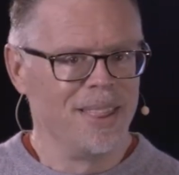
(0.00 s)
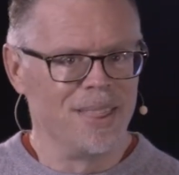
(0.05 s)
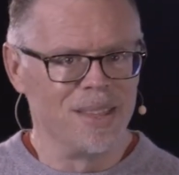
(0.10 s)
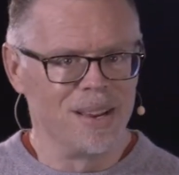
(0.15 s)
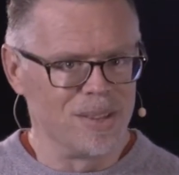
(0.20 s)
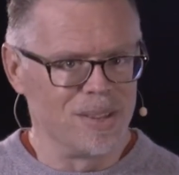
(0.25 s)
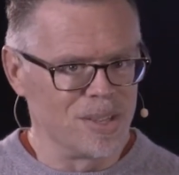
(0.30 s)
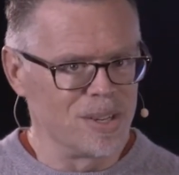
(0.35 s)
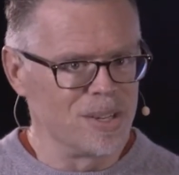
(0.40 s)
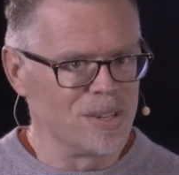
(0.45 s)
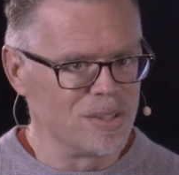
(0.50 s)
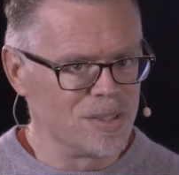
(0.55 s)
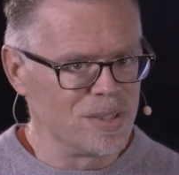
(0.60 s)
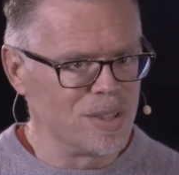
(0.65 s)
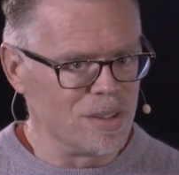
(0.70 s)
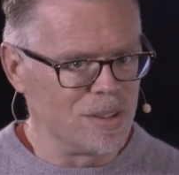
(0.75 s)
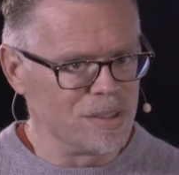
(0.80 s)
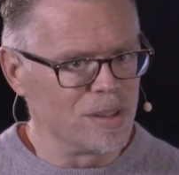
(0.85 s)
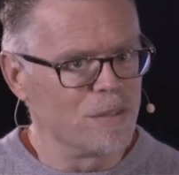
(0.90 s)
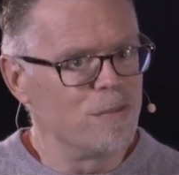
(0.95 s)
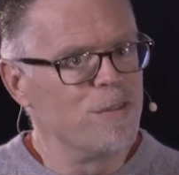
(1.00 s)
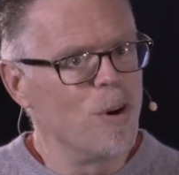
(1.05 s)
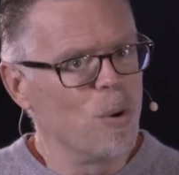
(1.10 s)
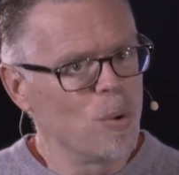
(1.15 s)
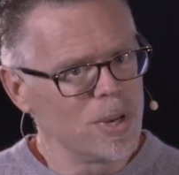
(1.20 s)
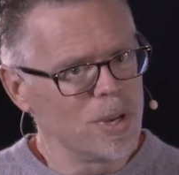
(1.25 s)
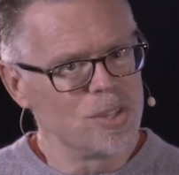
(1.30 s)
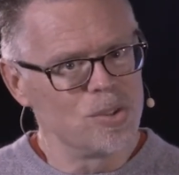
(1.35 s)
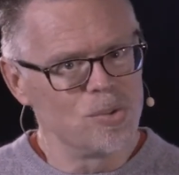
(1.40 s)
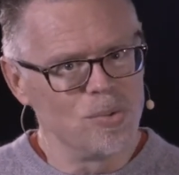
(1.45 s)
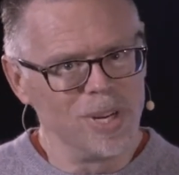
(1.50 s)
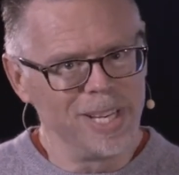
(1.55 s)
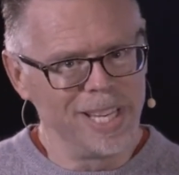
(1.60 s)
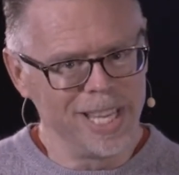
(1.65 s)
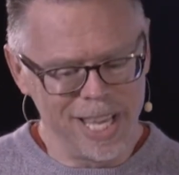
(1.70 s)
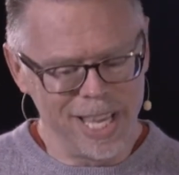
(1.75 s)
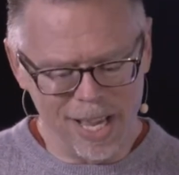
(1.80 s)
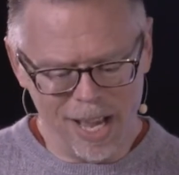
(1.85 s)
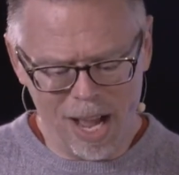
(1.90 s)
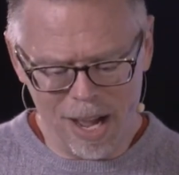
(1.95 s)
the focus
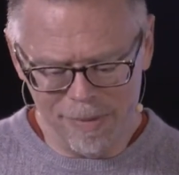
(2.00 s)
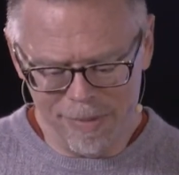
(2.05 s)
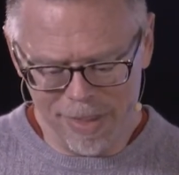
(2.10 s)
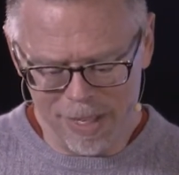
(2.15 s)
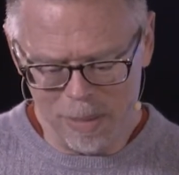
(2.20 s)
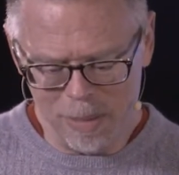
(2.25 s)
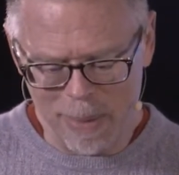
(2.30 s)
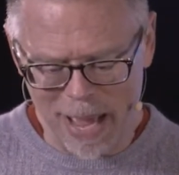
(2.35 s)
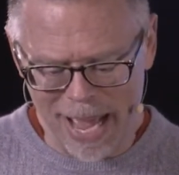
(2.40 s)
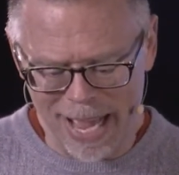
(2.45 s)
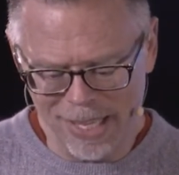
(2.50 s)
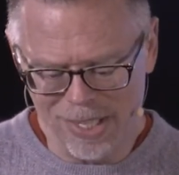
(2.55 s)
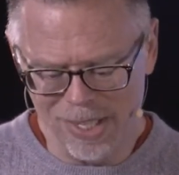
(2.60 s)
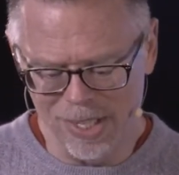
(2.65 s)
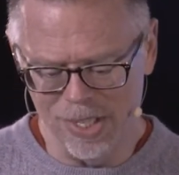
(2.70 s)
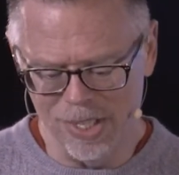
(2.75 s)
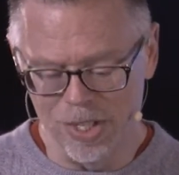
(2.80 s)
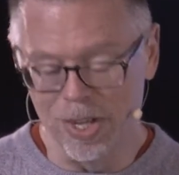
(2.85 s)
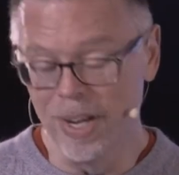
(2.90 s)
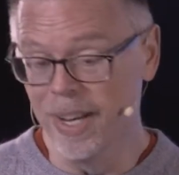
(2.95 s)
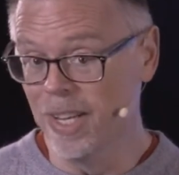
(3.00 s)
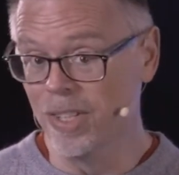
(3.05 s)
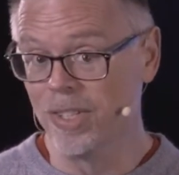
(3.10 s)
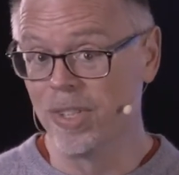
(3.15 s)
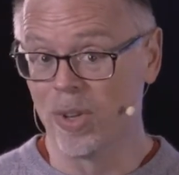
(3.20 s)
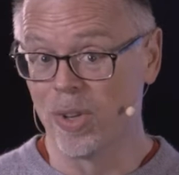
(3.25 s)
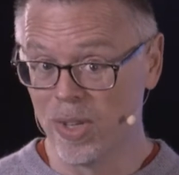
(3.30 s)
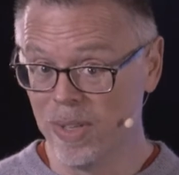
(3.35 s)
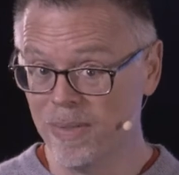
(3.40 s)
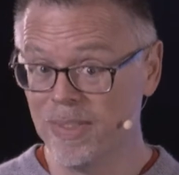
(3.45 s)
really of this passage and this